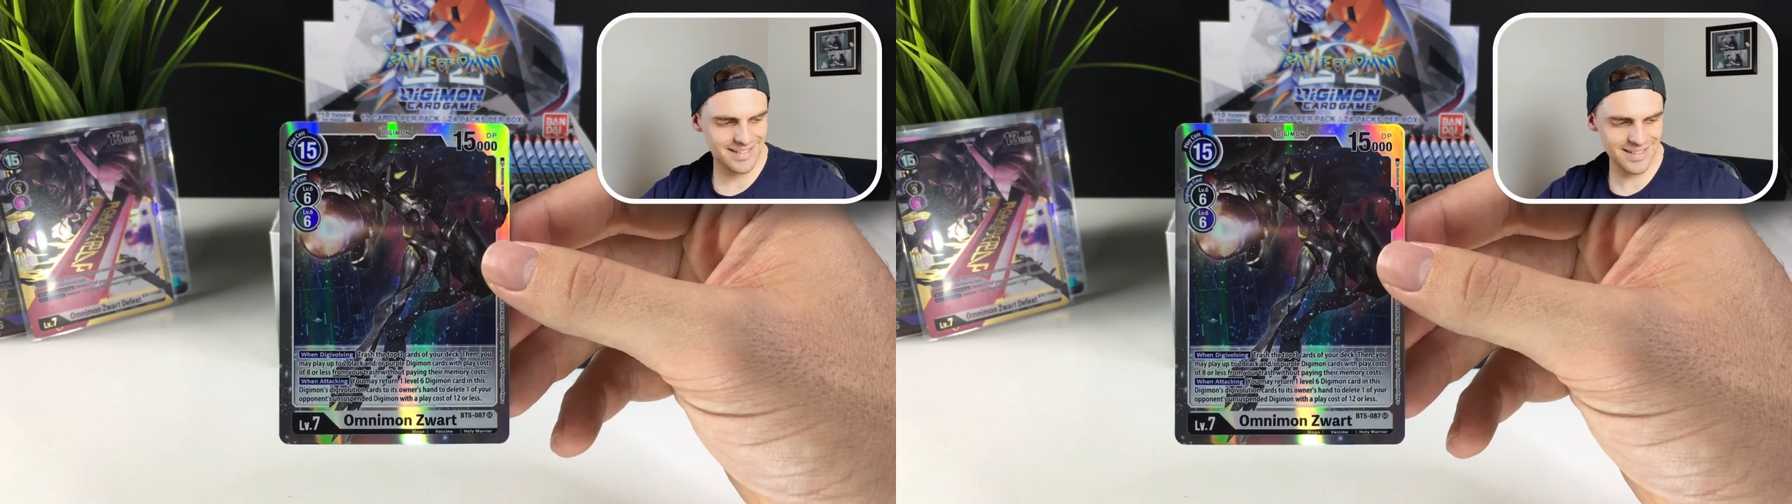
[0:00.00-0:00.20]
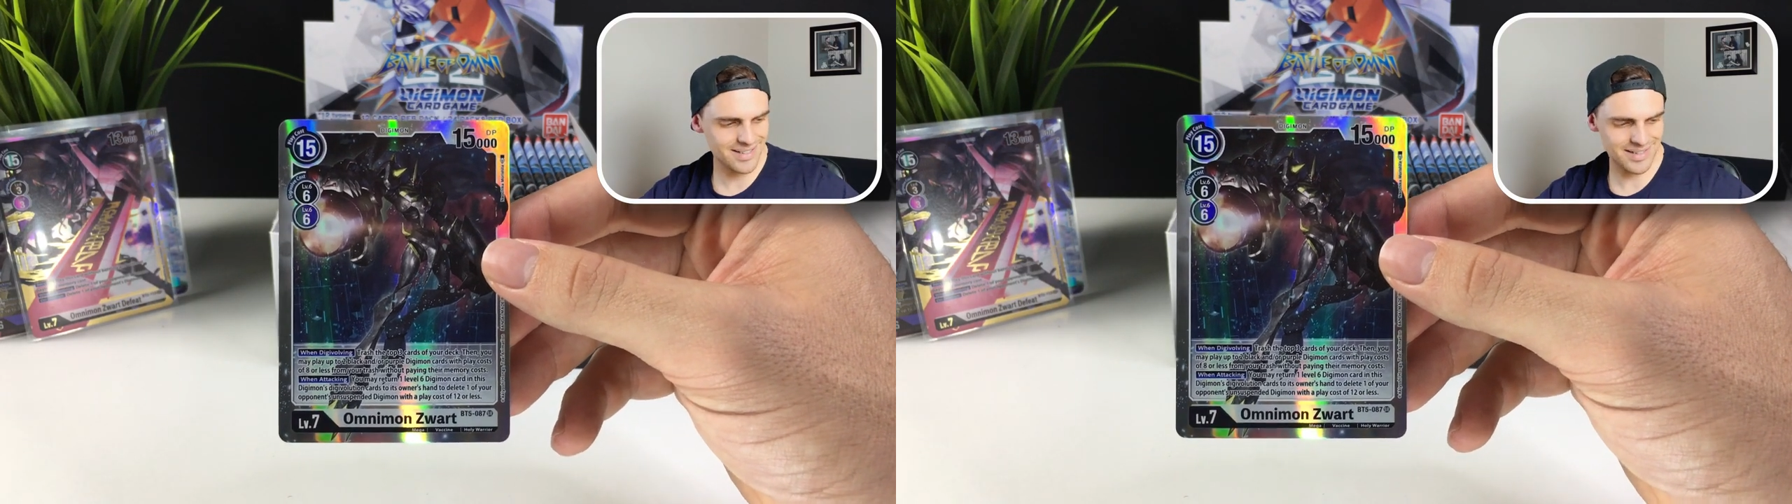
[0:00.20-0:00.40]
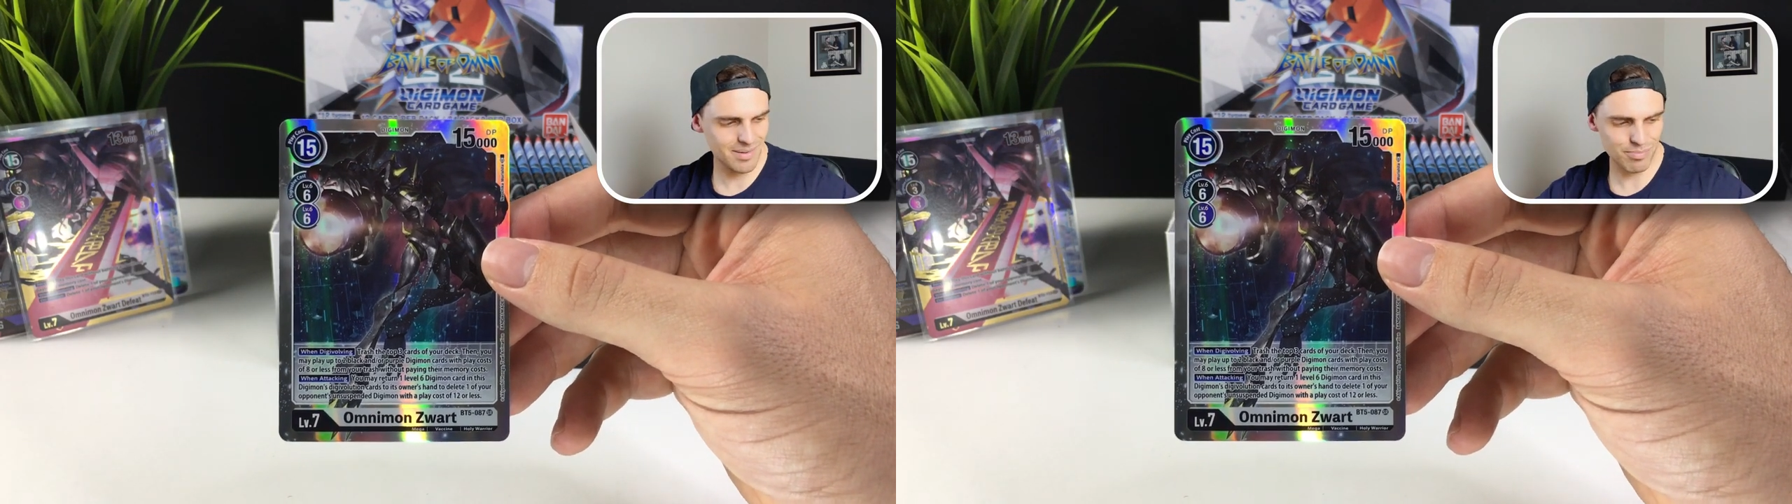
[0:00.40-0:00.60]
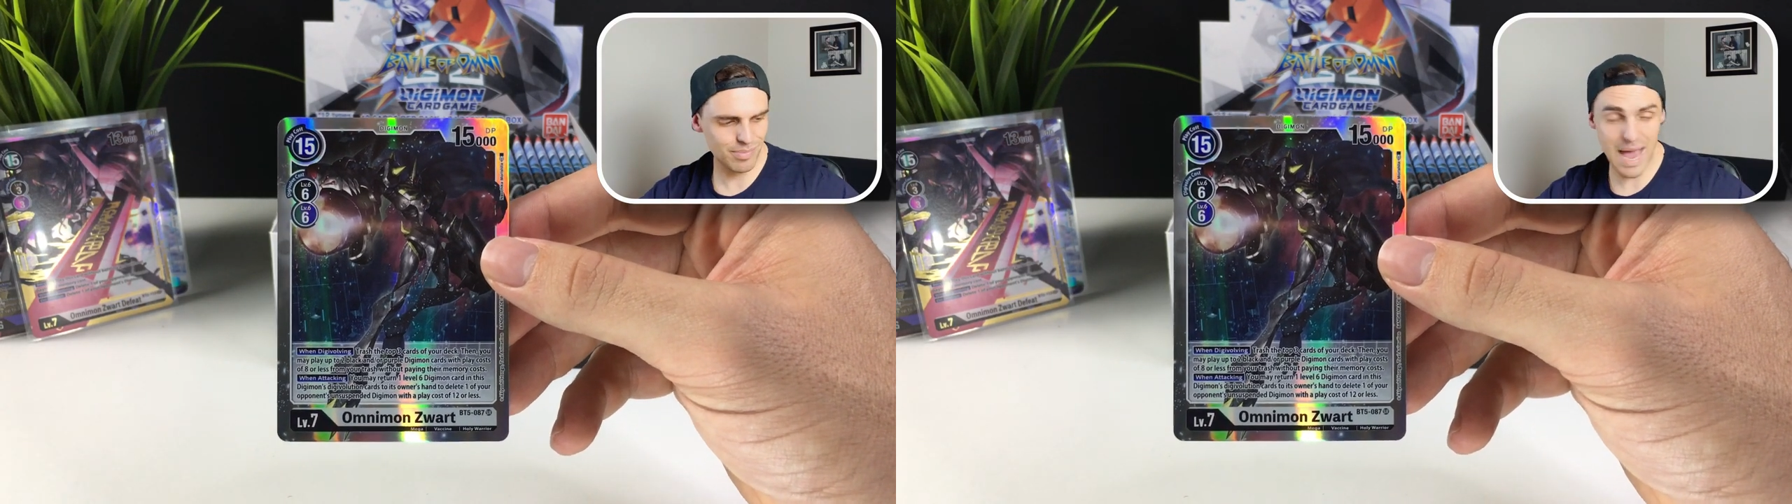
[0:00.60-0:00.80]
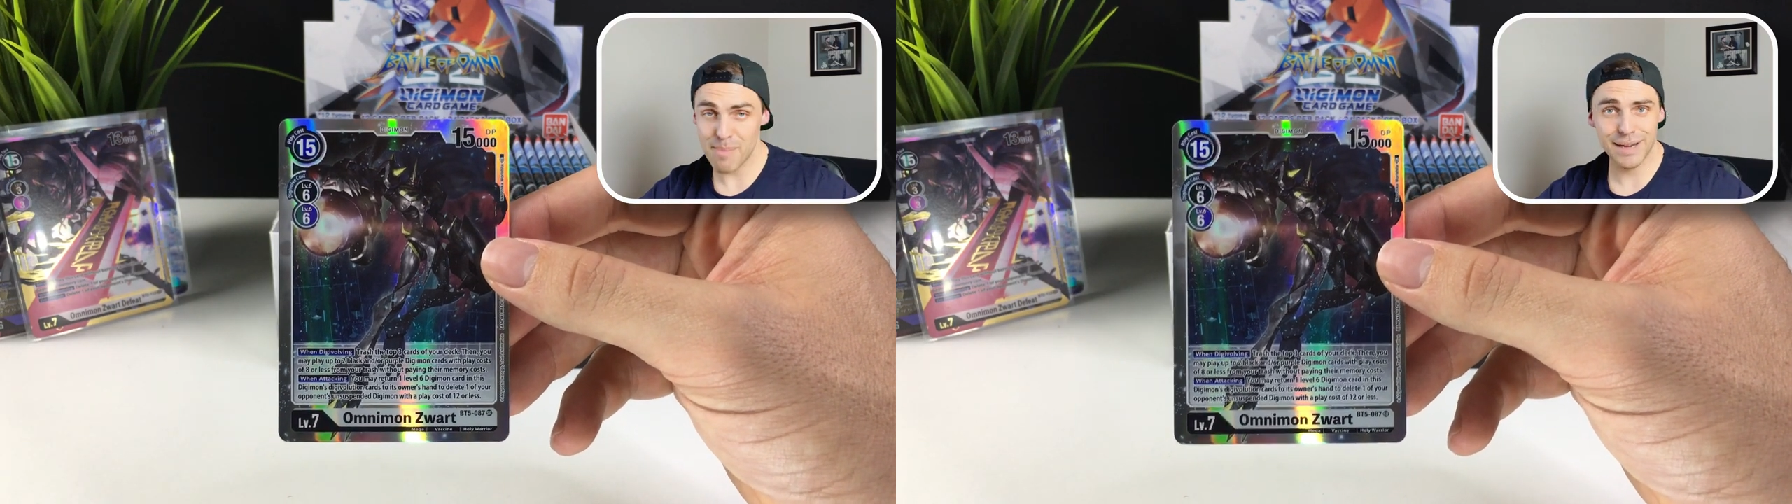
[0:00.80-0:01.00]
just some
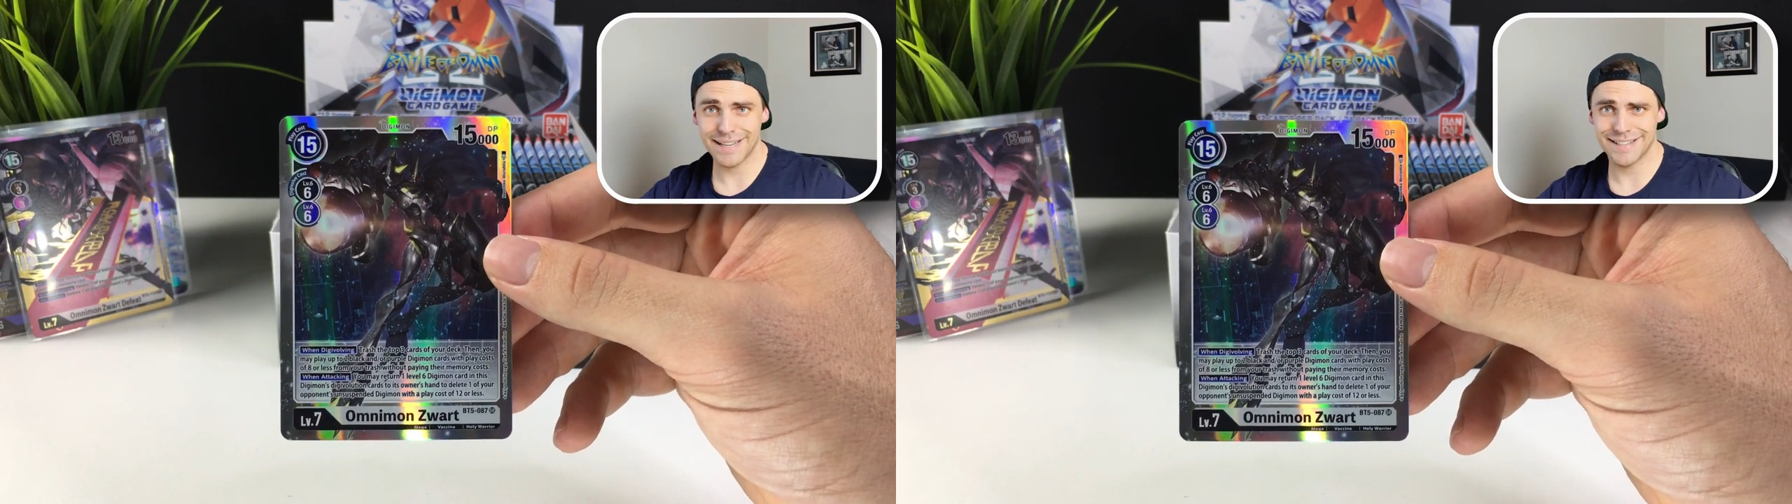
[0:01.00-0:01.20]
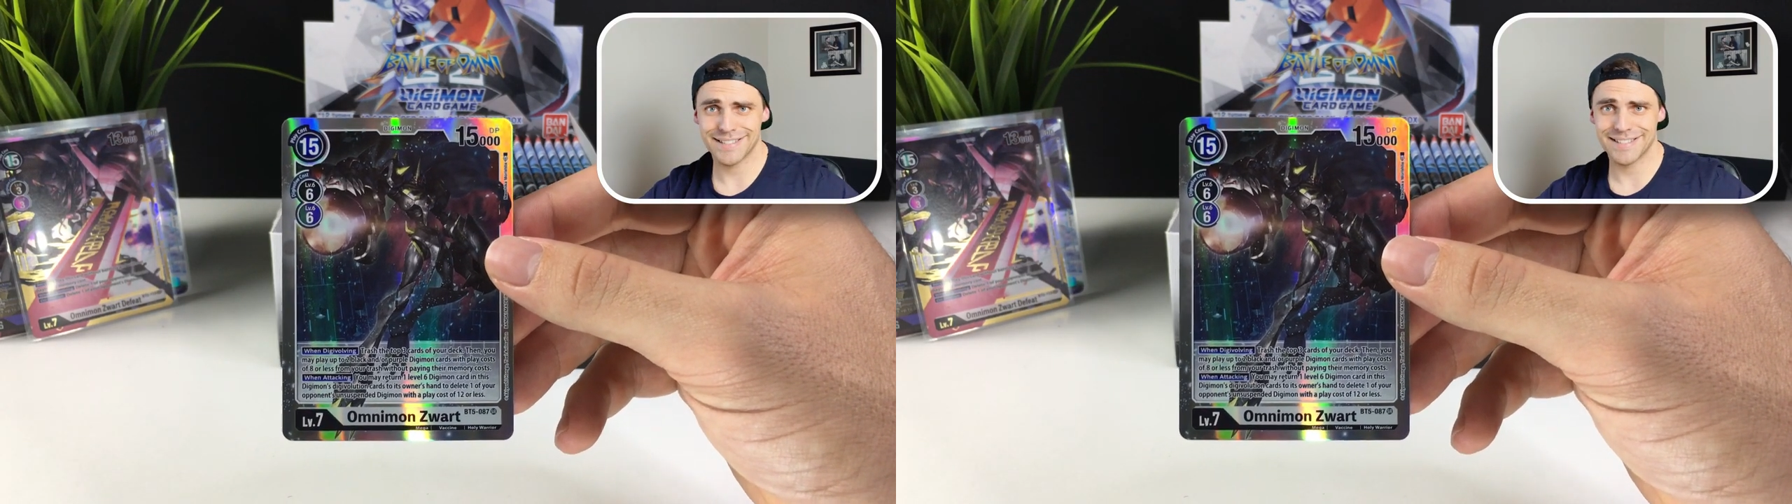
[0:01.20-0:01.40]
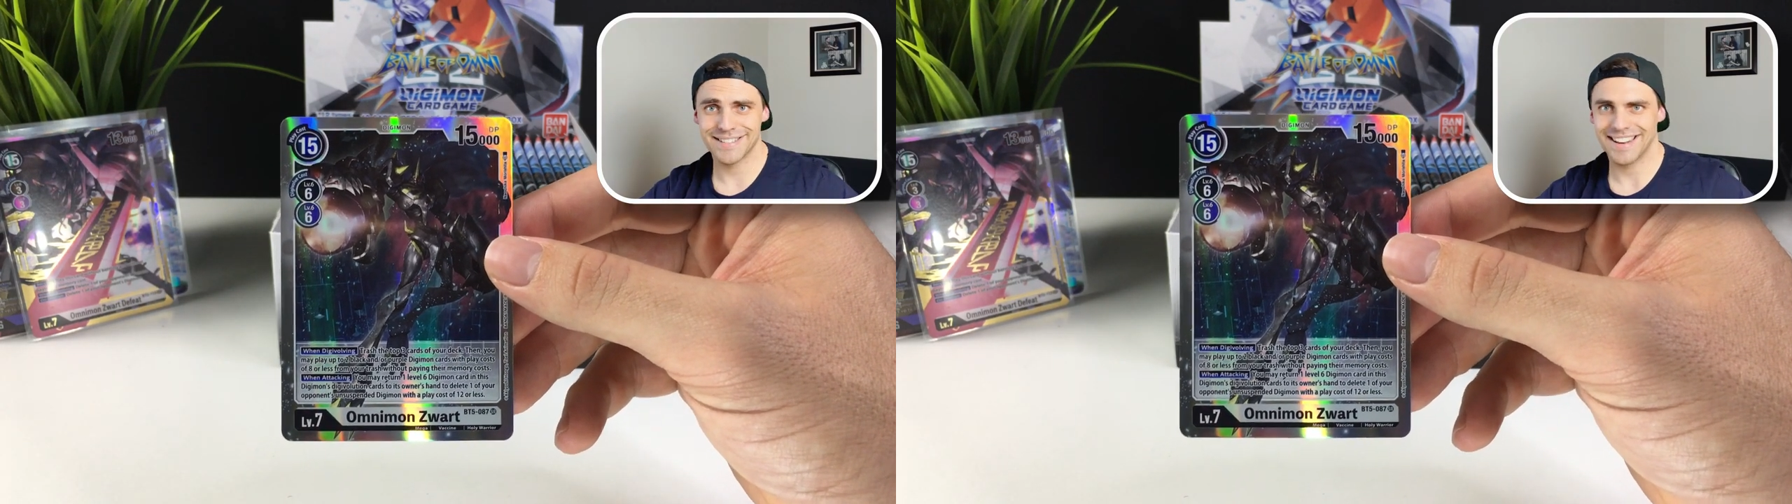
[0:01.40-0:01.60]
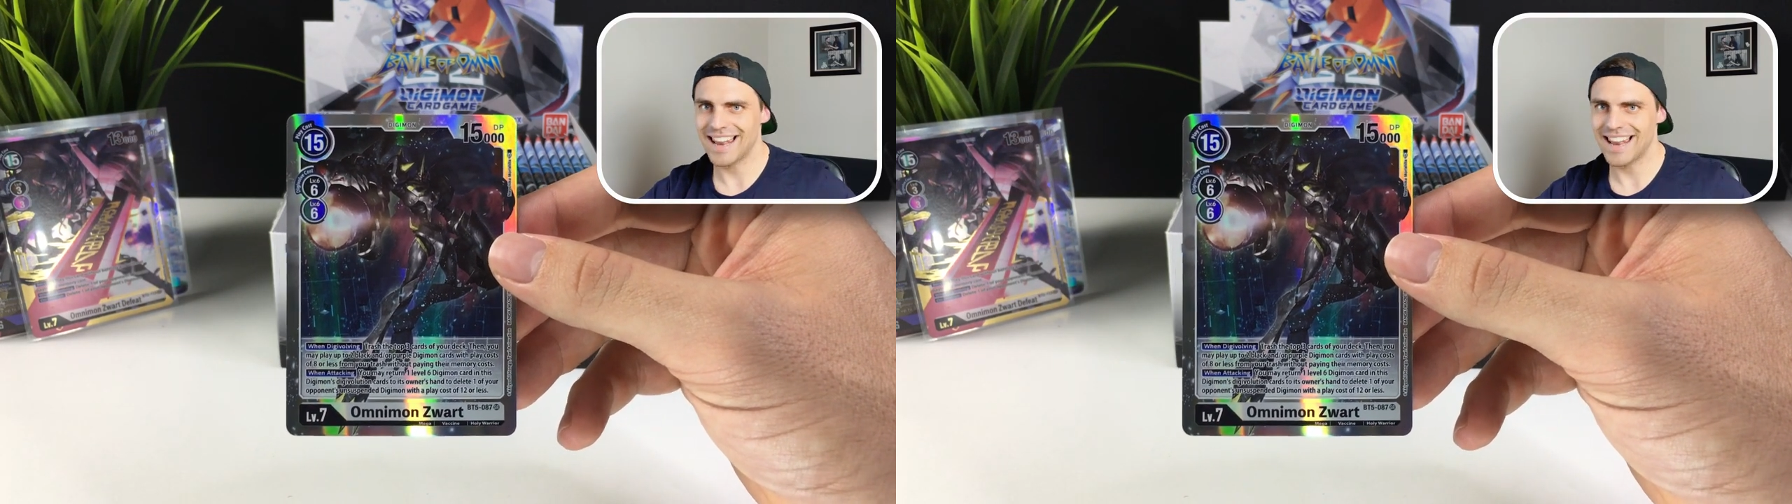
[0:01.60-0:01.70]
epicness.